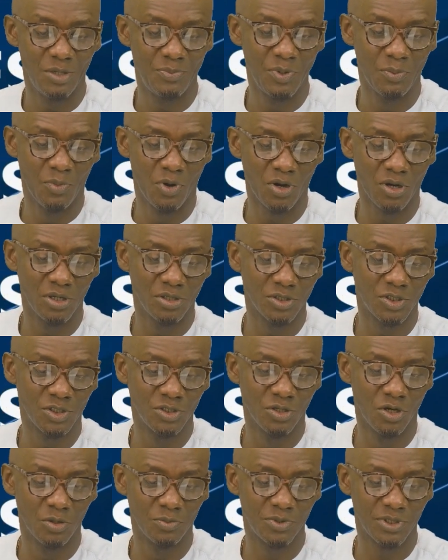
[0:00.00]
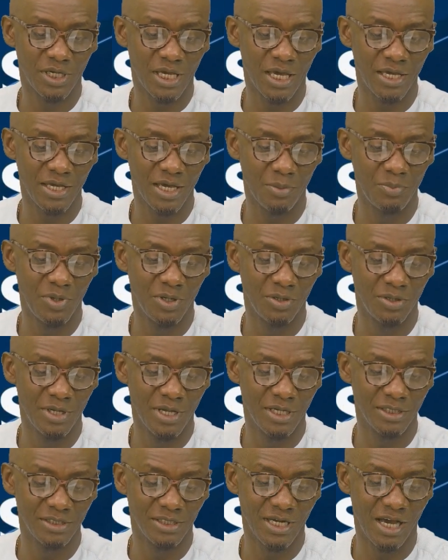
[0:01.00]
JPMorgan Snubs Kenya
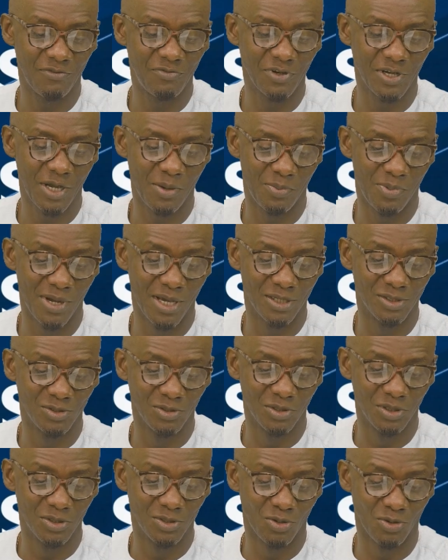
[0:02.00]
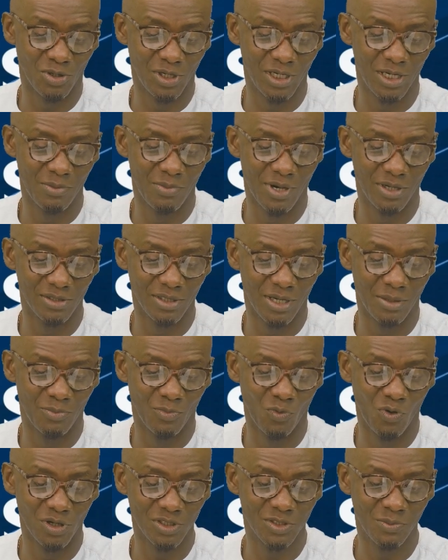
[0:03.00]
Billionaires in Africa Plan. So they're talking about
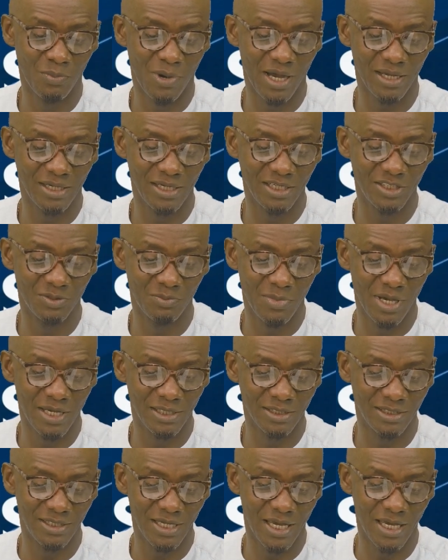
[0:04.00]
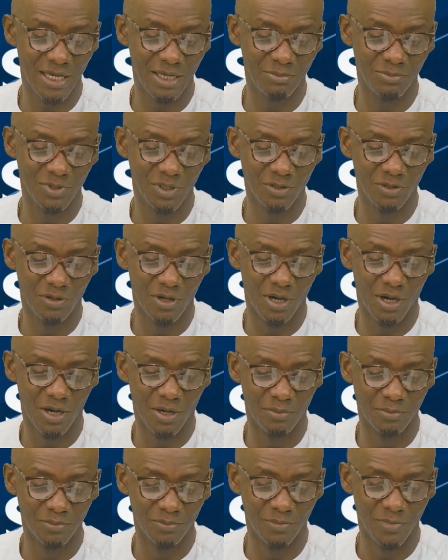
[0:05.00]
wealth management and
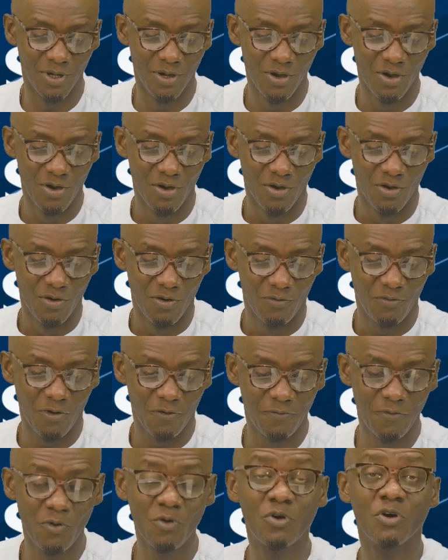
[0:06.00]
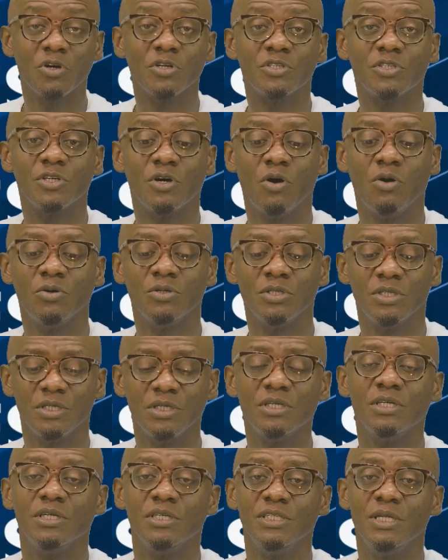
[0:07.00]
for focus on,
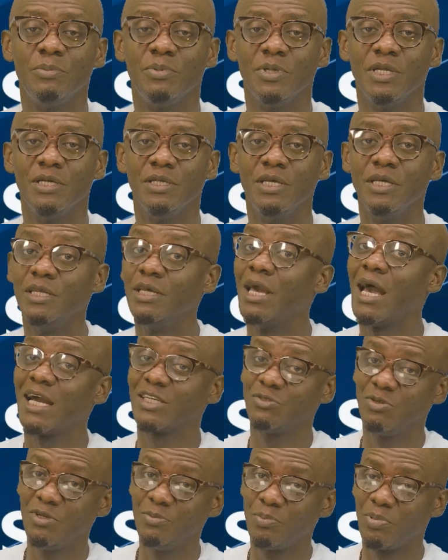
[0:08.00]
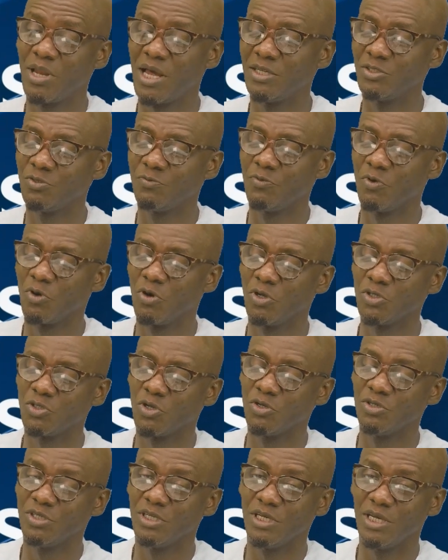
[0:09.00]
they actually plan to
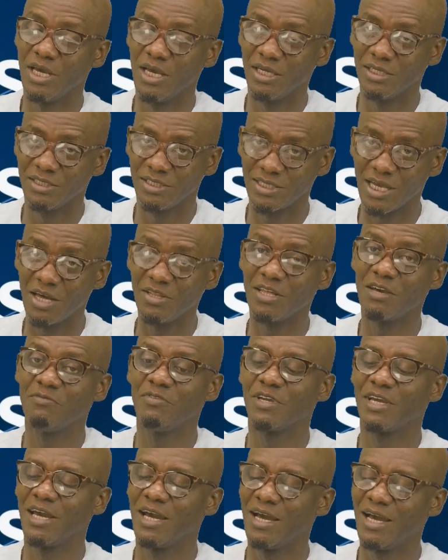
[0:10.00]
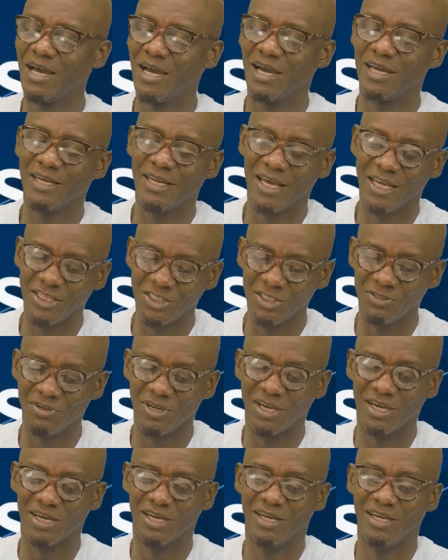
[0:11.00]
focus on South Africa and
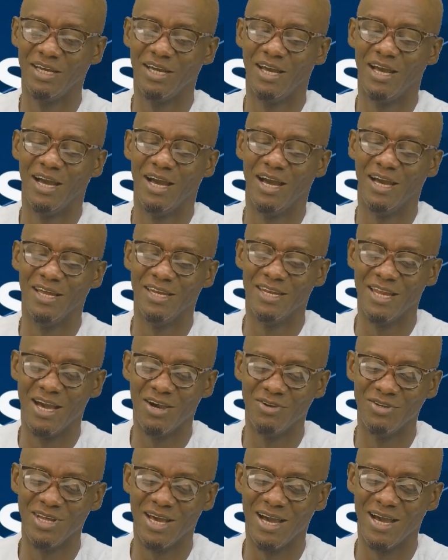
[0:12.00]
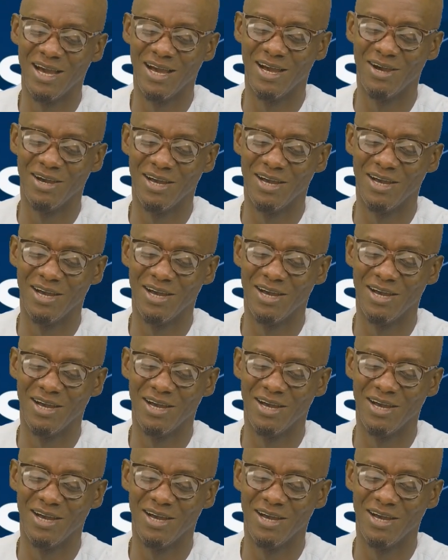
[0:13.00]
Nigeria. And now the